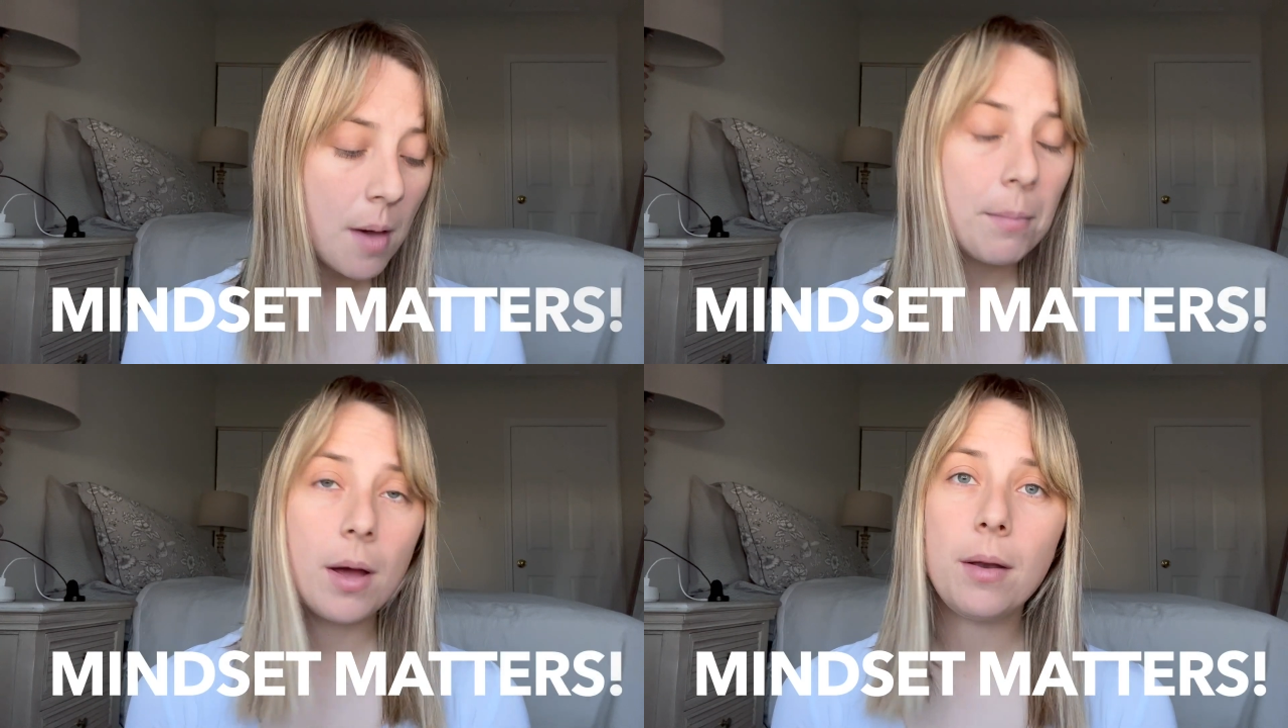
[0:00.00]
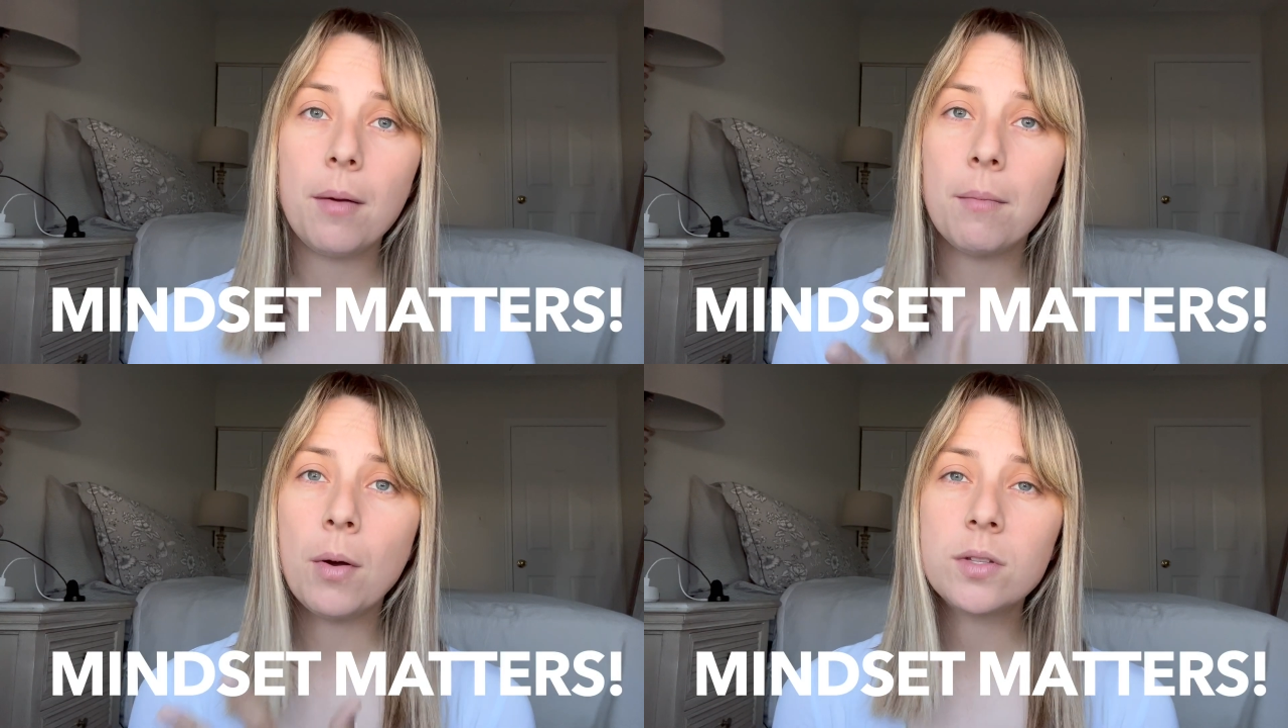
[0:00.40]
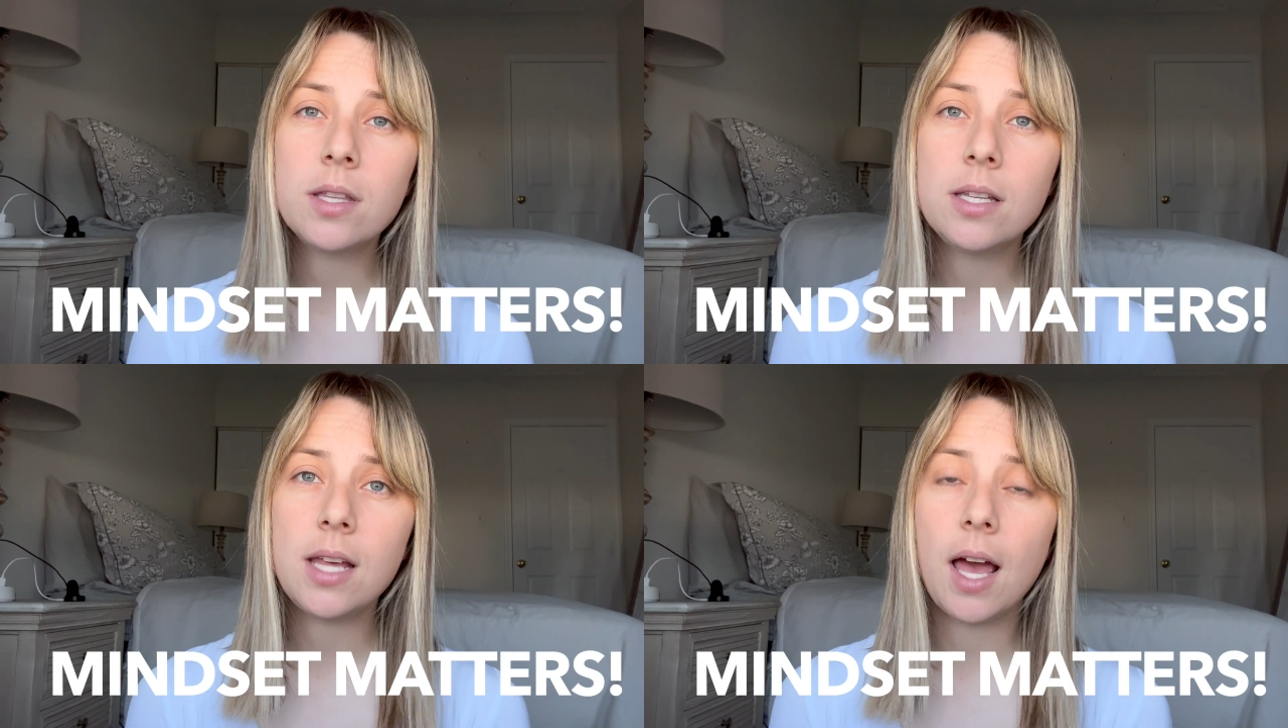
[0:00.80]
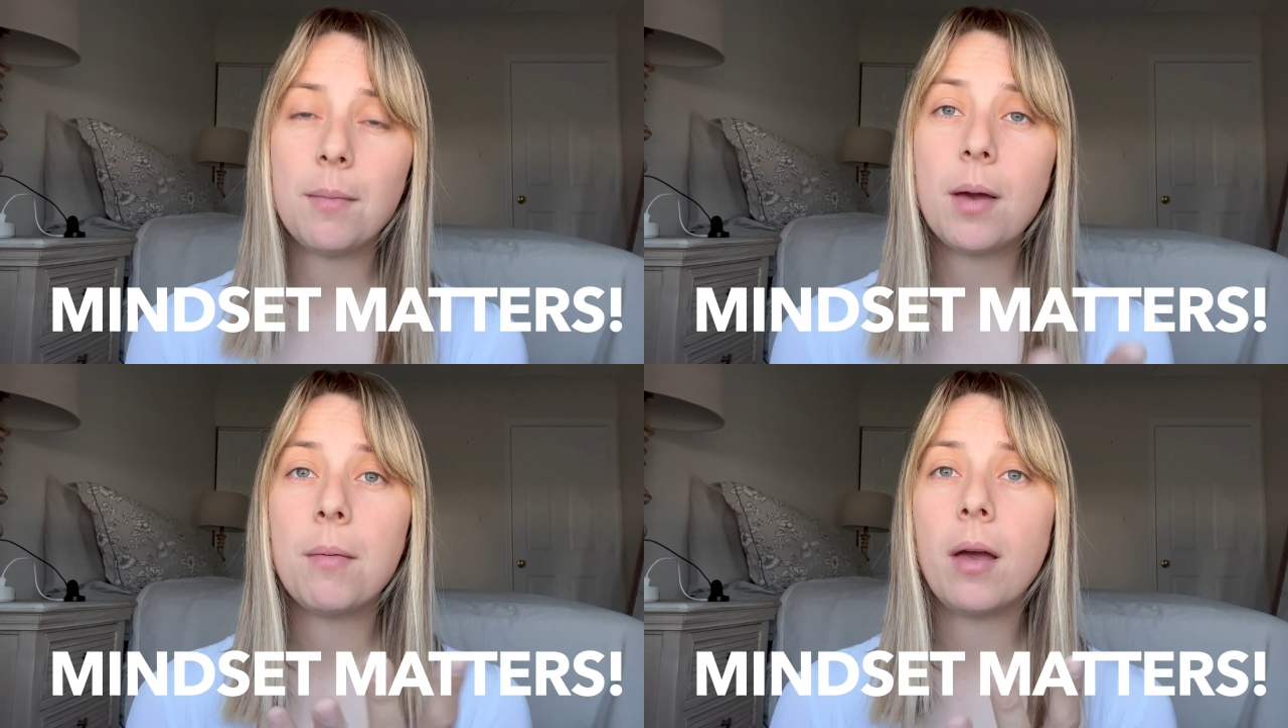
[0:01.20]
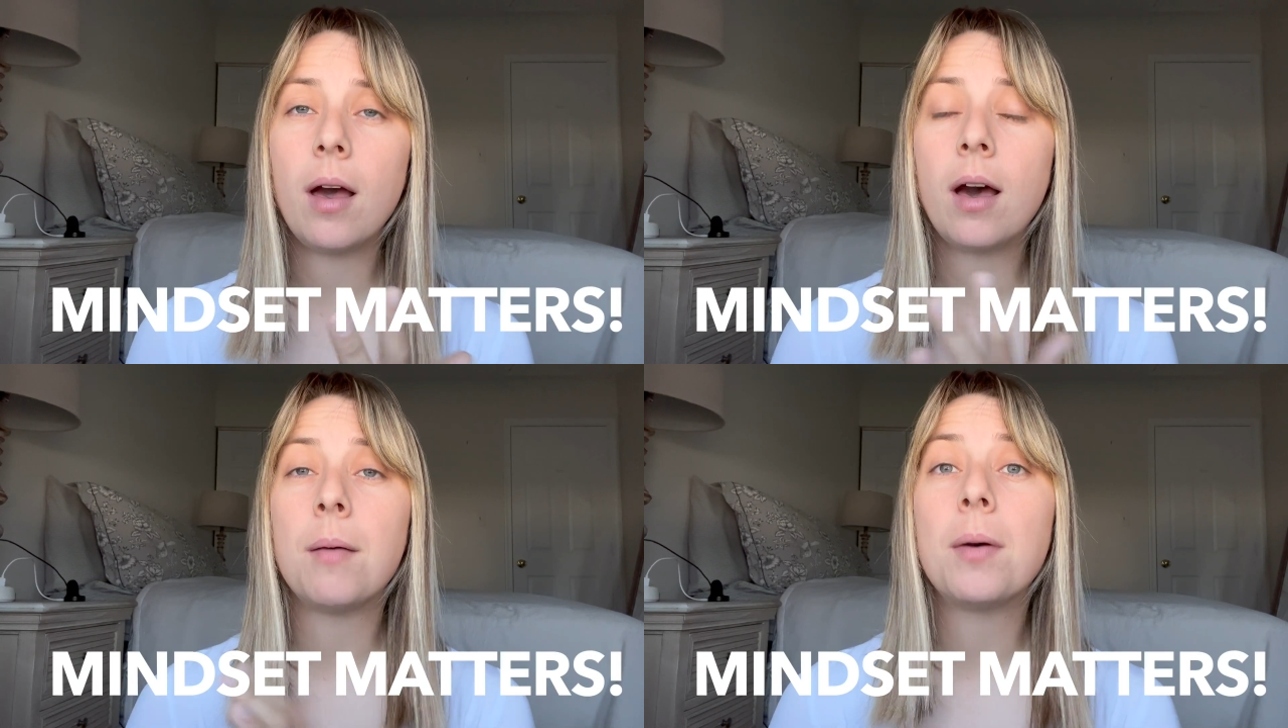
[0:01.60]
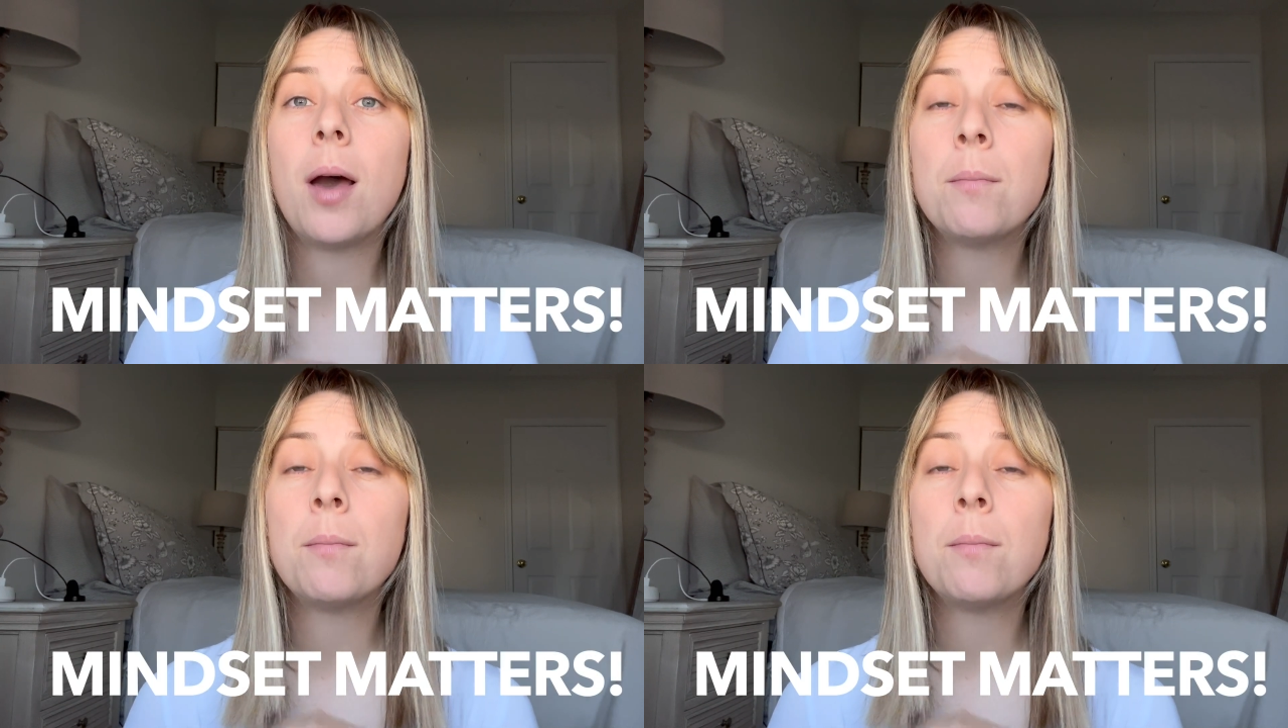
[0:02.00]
But most of the time, um,